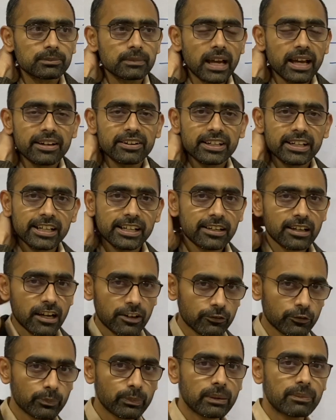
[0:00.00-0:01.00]
I really
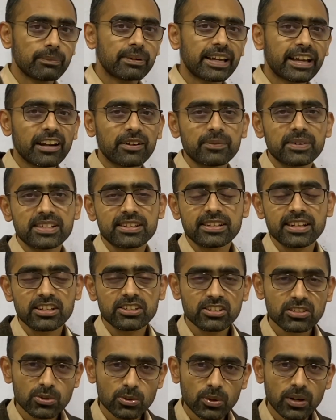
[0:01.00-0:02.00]
loved public
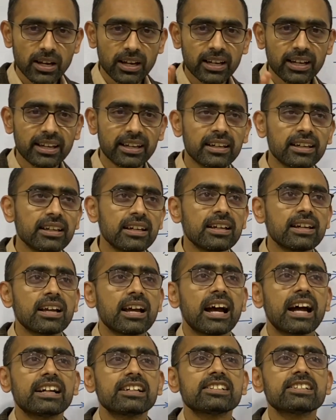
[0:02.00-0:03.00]
administration, so I
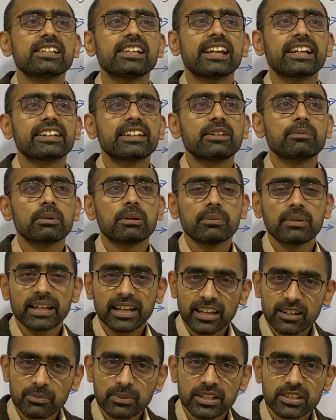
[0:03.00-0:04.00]
had selected public
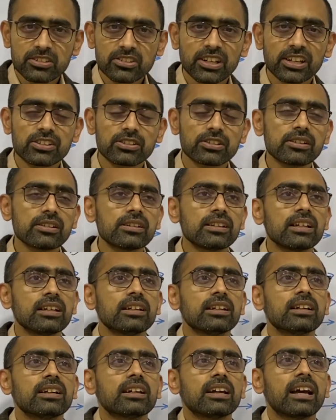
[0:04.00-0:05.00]
administration,
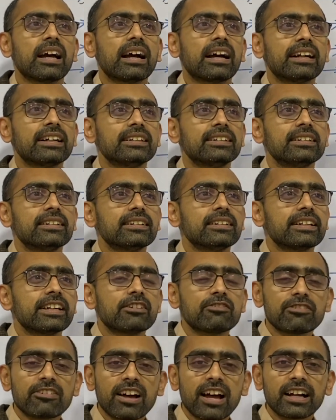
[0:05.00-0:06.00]
and
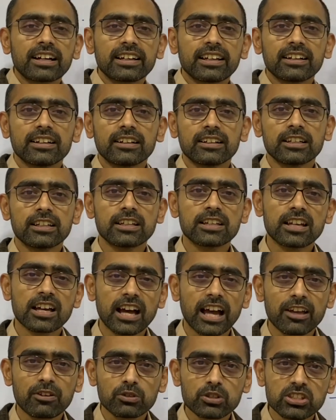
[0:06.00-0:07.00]
in fact
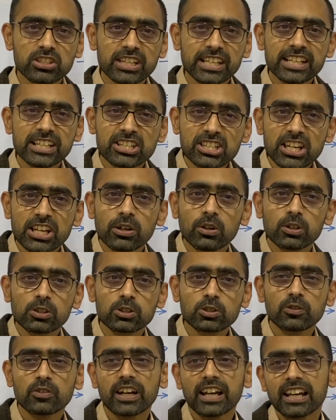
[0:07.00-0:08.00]
I was teaching
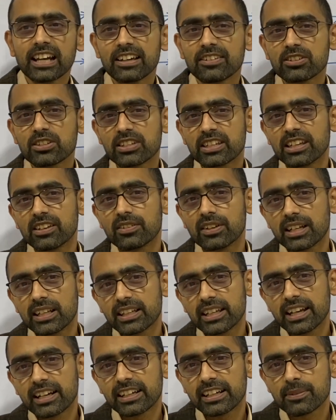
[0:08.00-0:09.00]
also. While I was giving
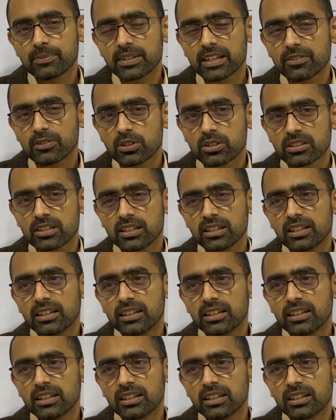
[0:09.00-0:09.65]
the attempts, I was